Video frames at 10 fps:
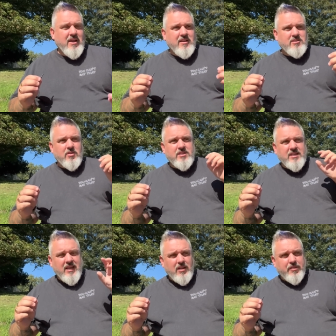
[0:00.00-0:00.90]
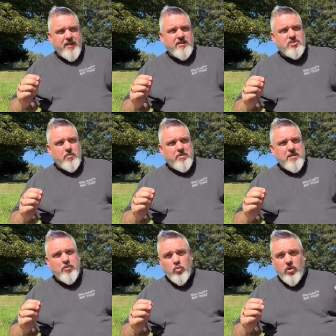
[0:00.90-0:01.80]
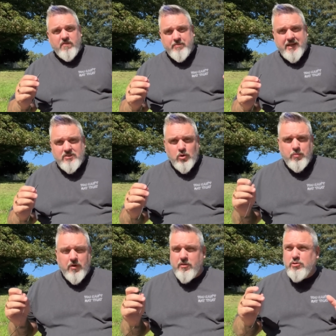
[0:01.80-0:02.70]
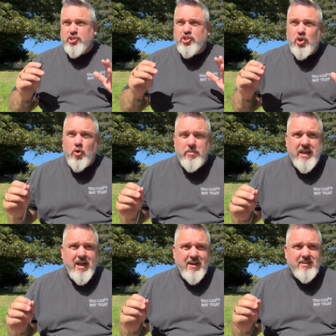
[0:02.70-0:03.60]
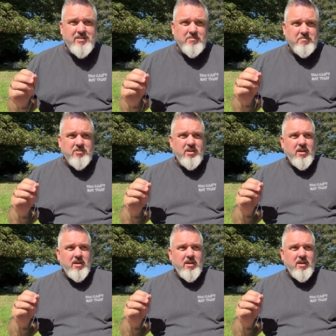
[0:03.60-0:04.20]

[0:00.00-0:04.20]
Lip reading: So there's little things that people will have picked up on. There were so many items.